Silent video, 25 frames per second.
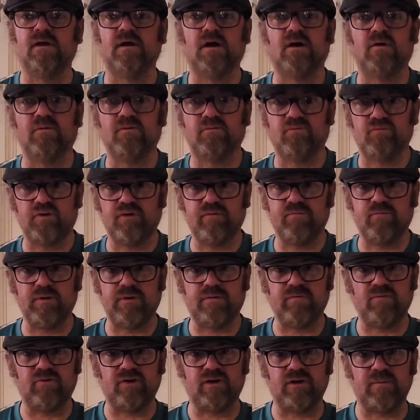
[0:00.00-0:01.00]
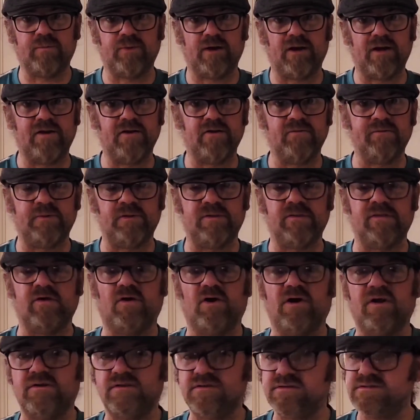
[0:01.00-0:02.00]
We'd already played them at the
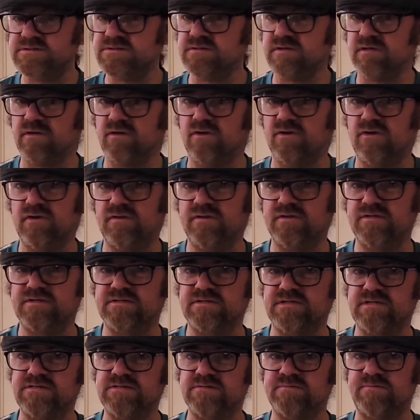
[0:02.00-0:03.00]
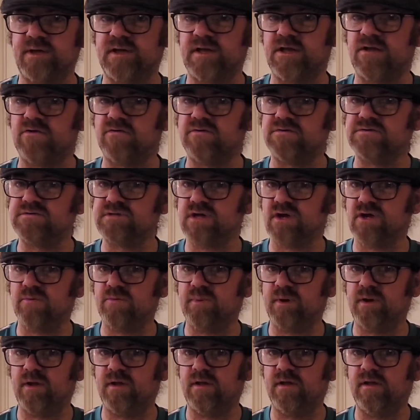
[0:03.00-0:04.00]
Island early this season, back in
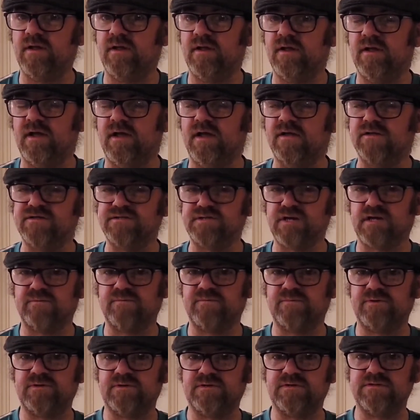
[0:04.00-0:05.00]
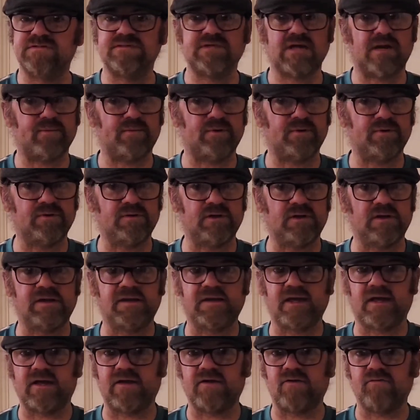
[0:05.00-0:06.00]
October, and Jamie Salmon
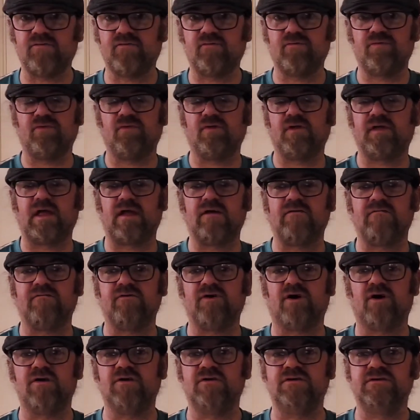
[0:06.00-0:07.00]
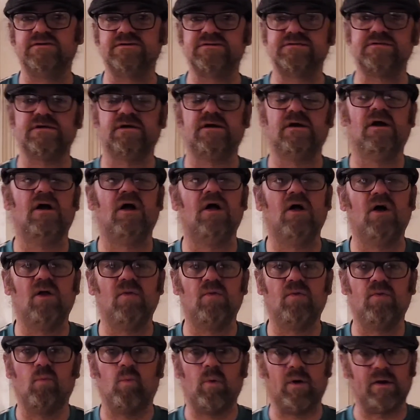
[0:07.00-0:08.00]
gave Canvey Island a
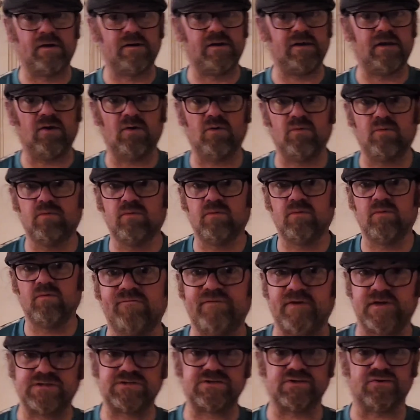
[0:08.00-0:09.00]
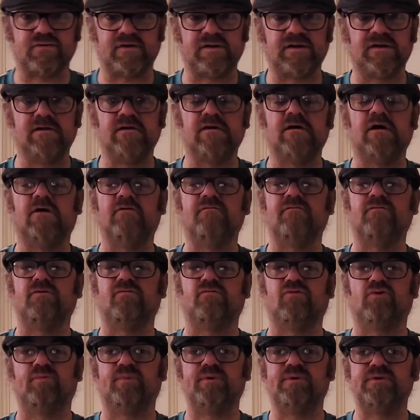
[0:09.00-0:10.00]
1-0 victory over the
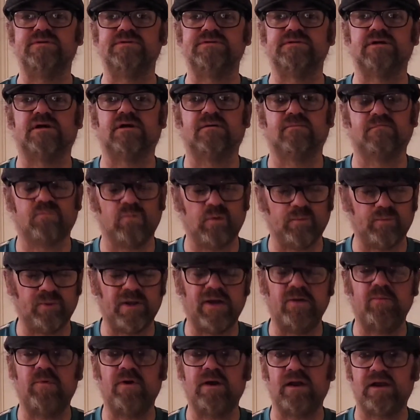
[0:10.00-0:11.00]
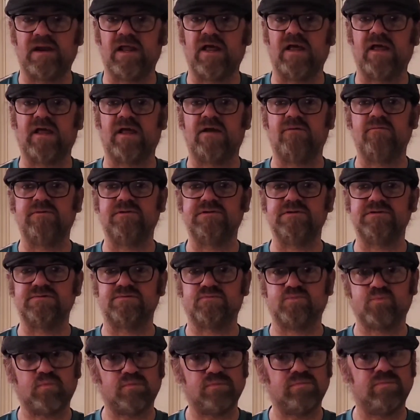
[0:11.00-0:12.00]
Robins. We played well in that game. We just
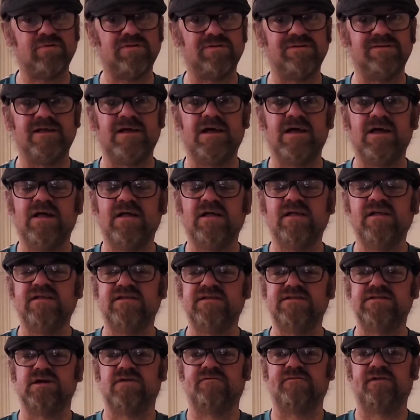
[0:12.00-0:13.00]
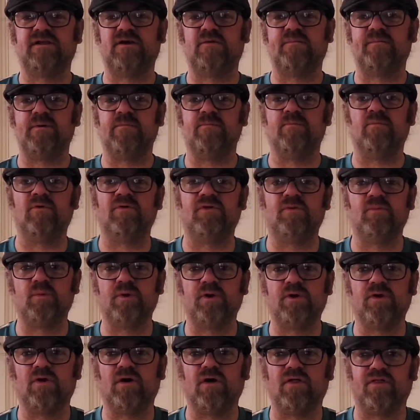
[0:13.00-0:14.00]
deserved a little bit more than we
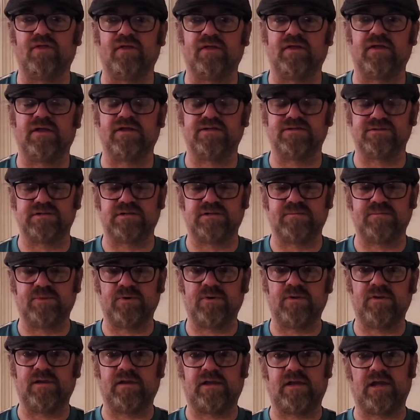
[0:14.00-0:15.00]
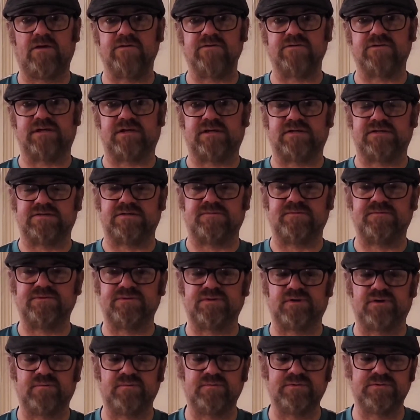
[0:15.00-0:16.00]
got, I think, actually, but it goes like that
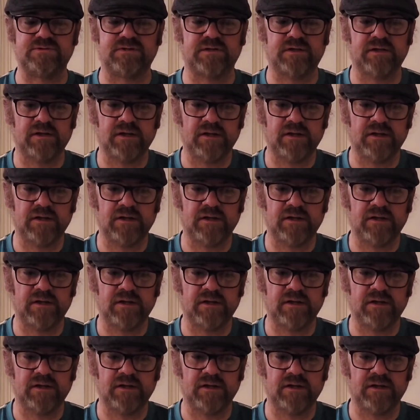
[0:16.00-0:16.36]
sometimes.